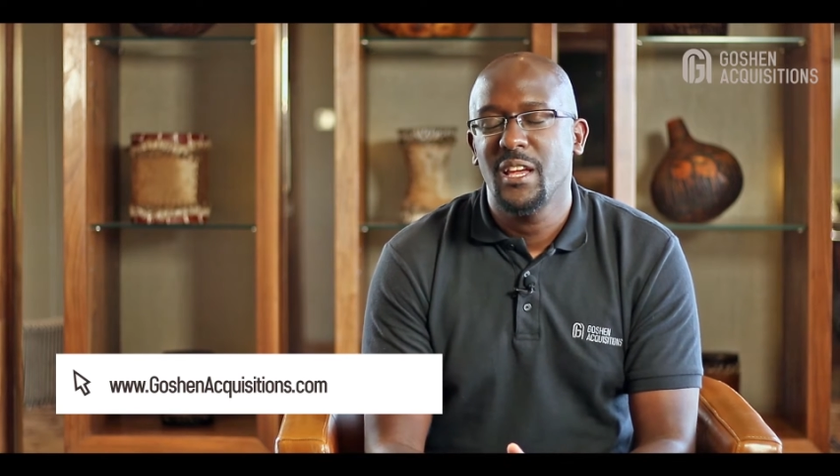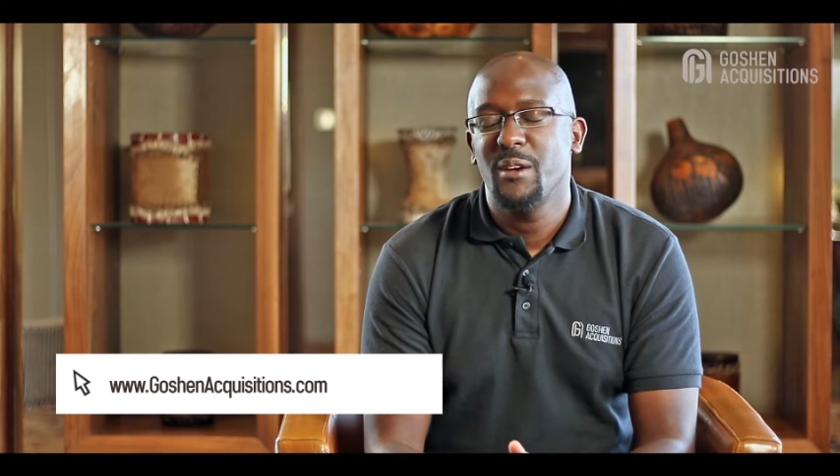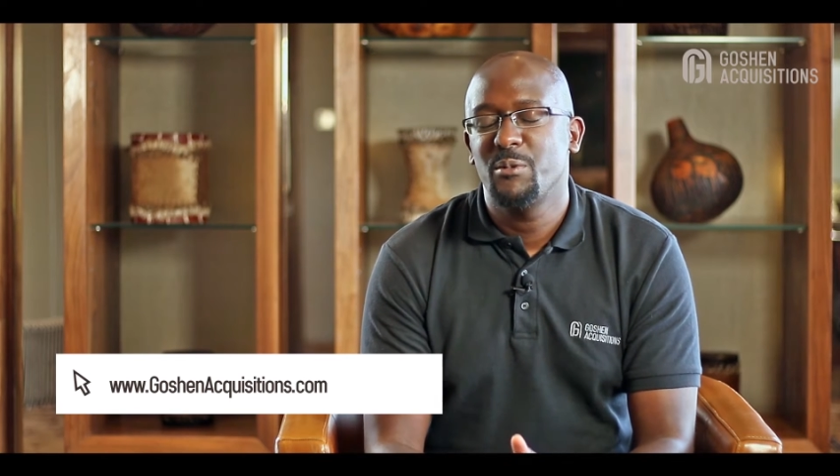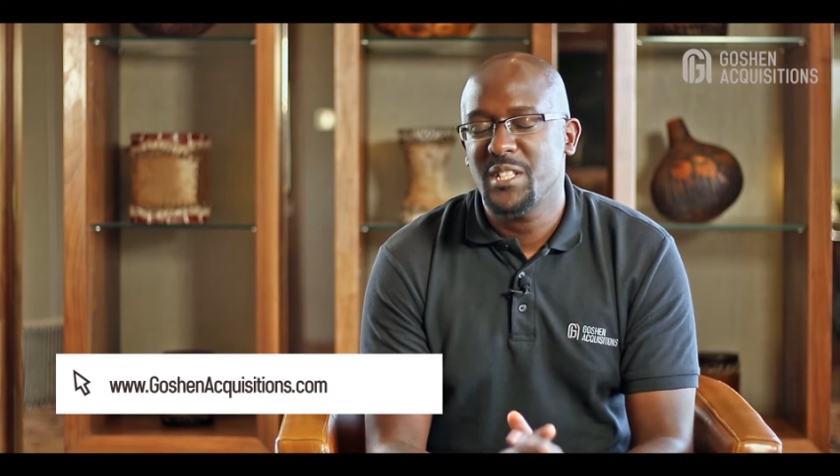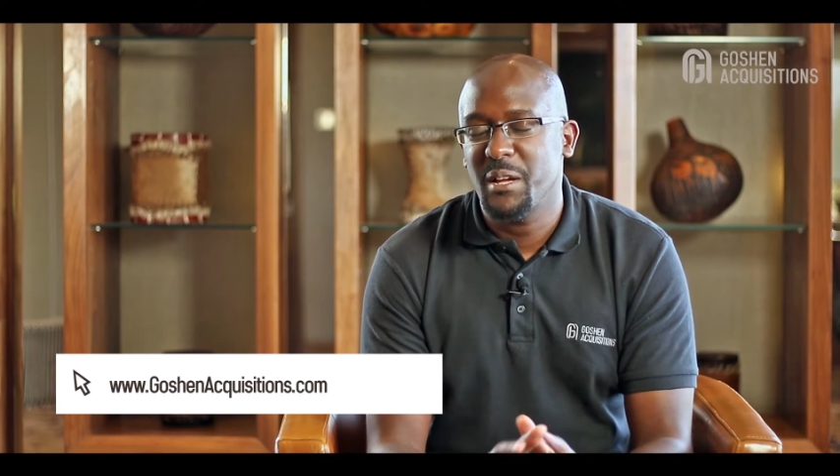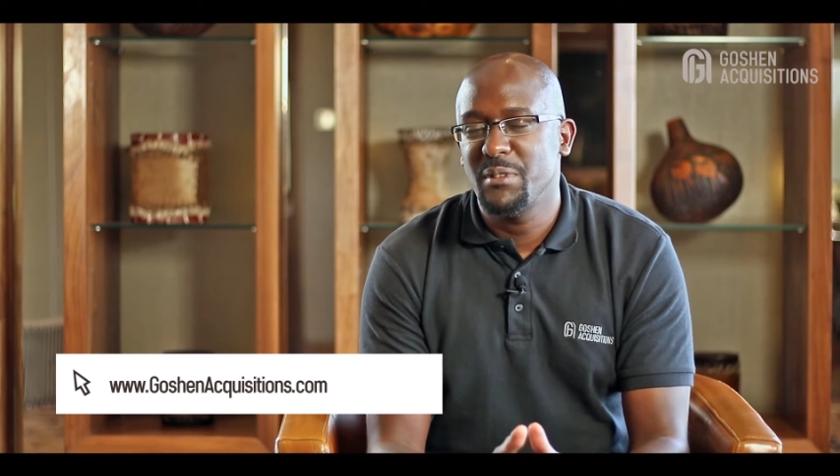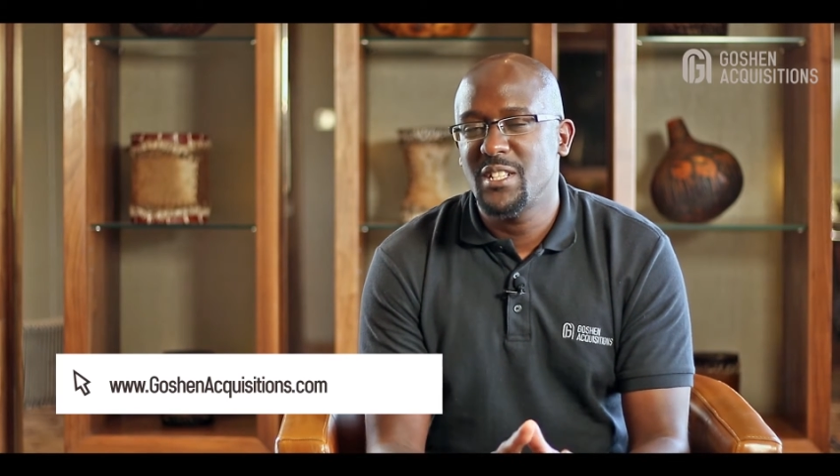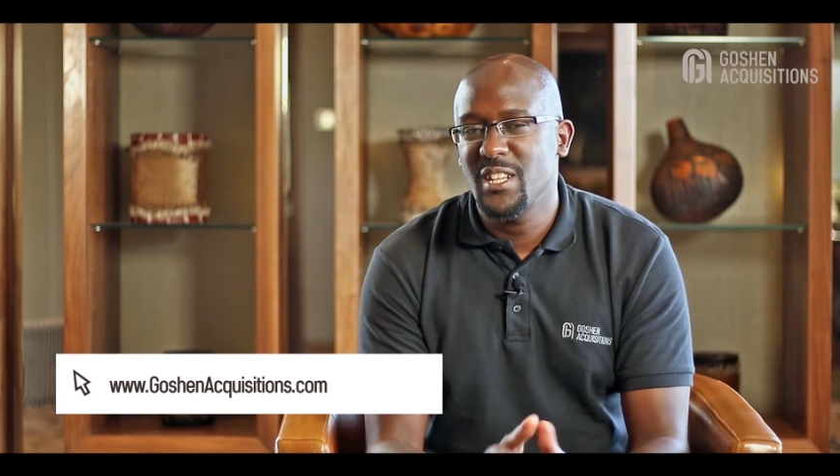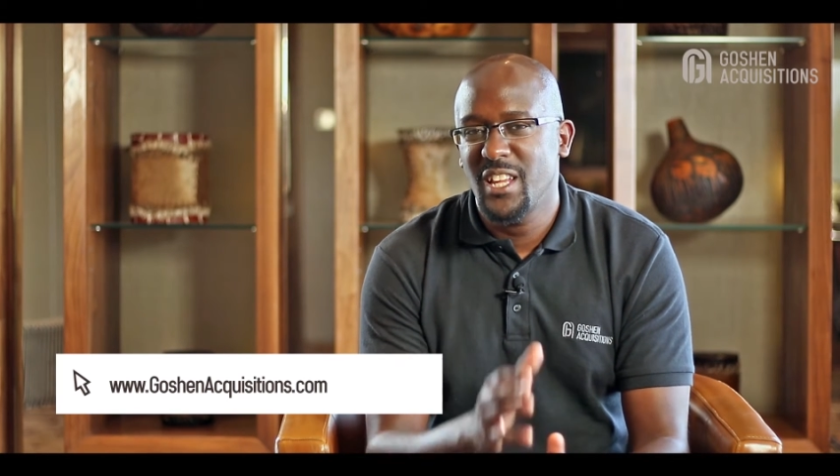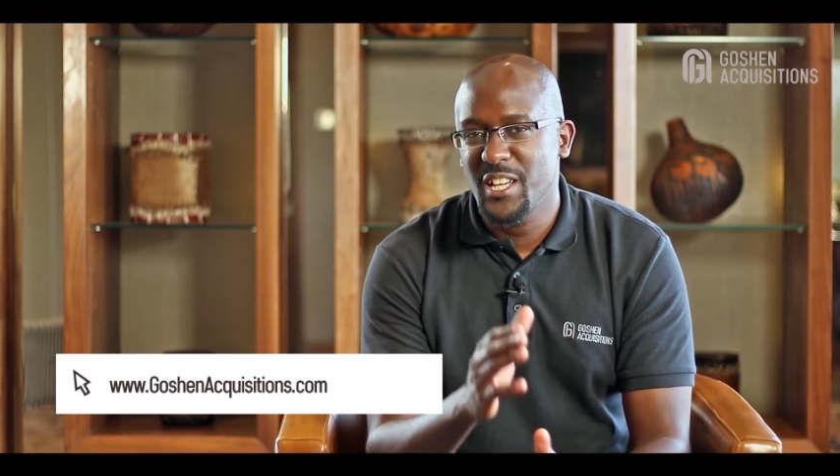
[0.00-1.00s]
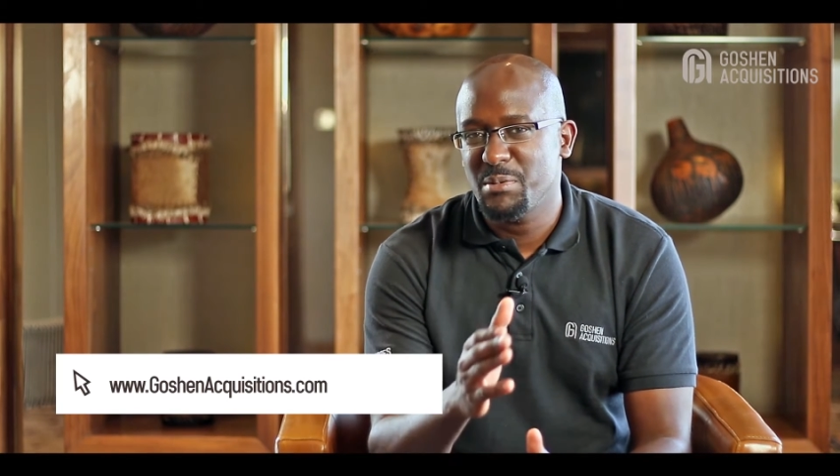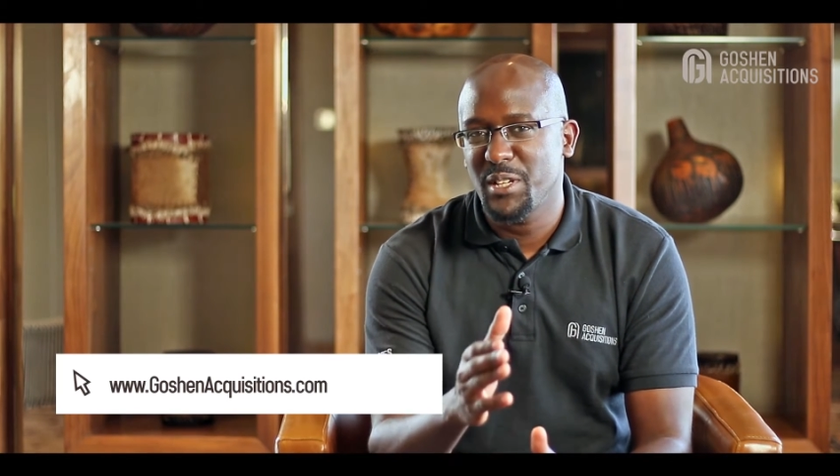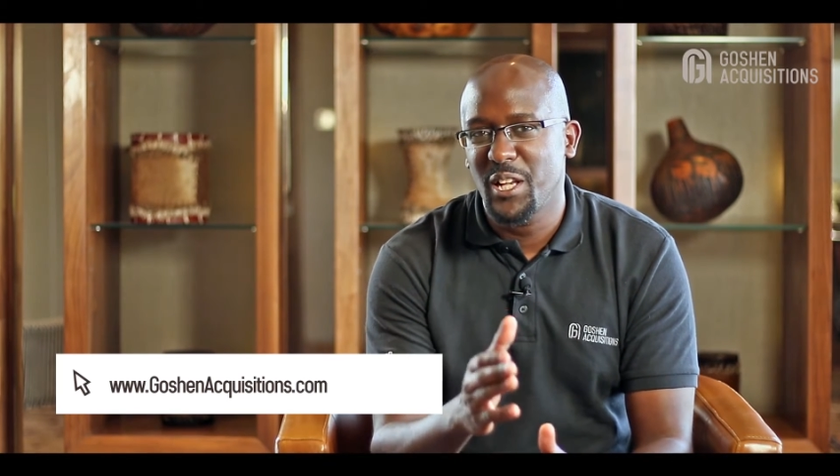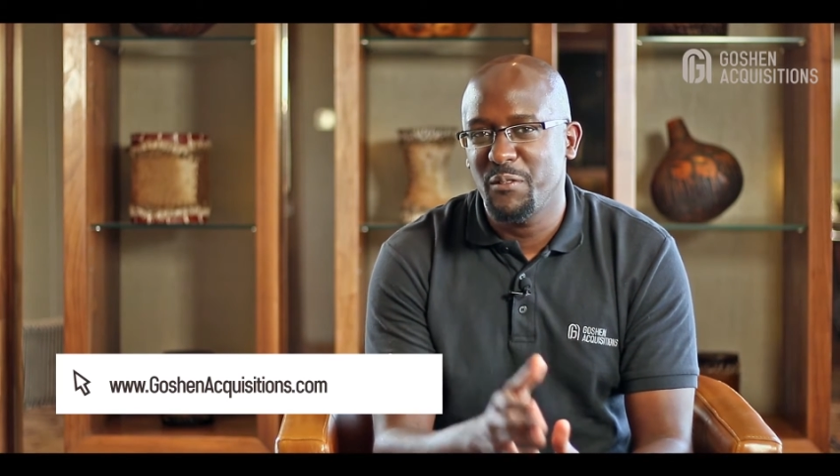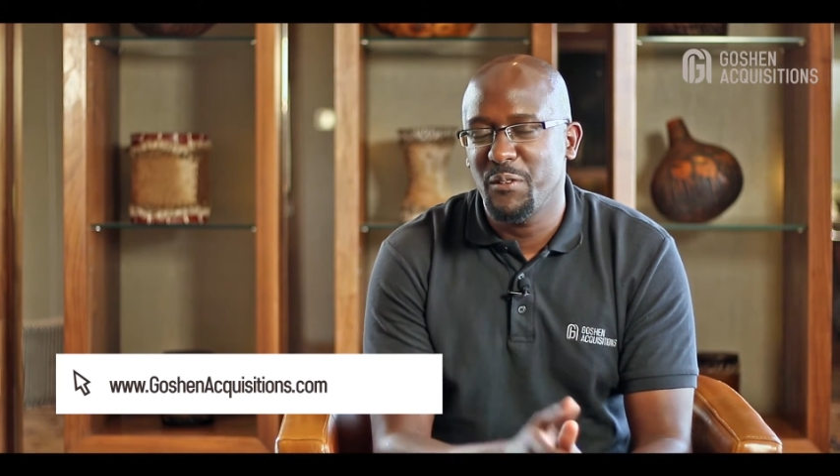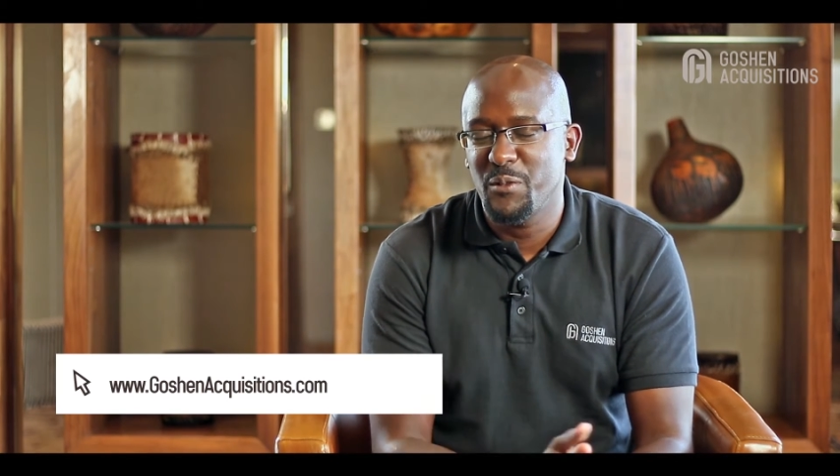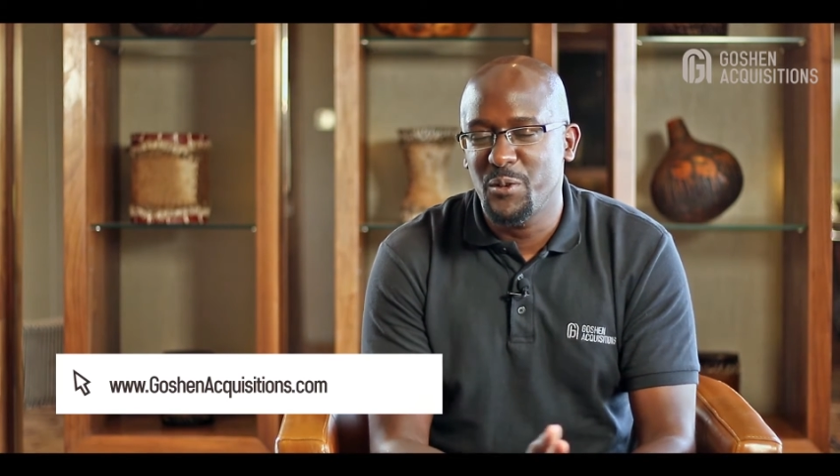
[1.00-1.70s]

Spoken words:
which can be tricky, especially if you've